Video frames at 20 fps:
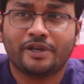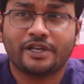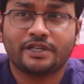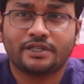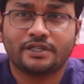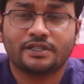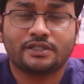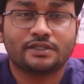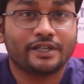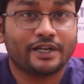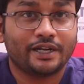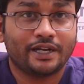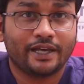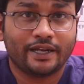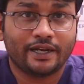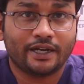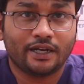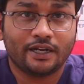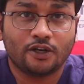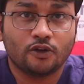patients, they
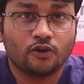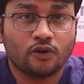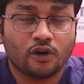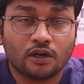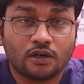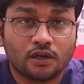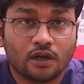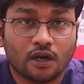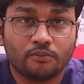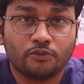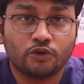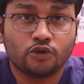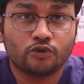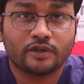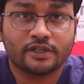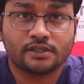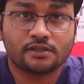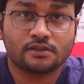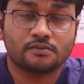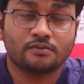directly do not come to
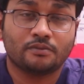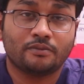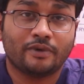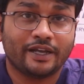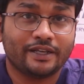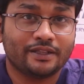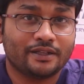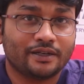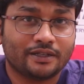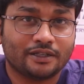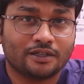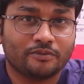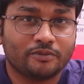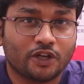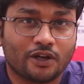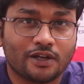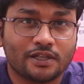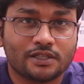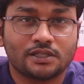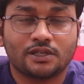us by the
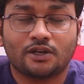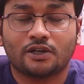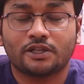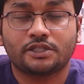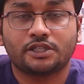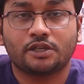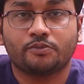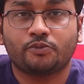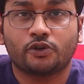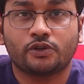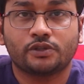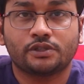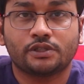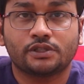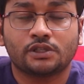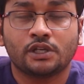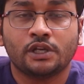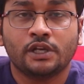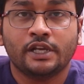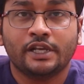terminology
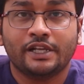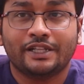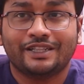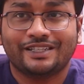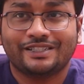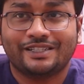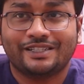osteoporosis. They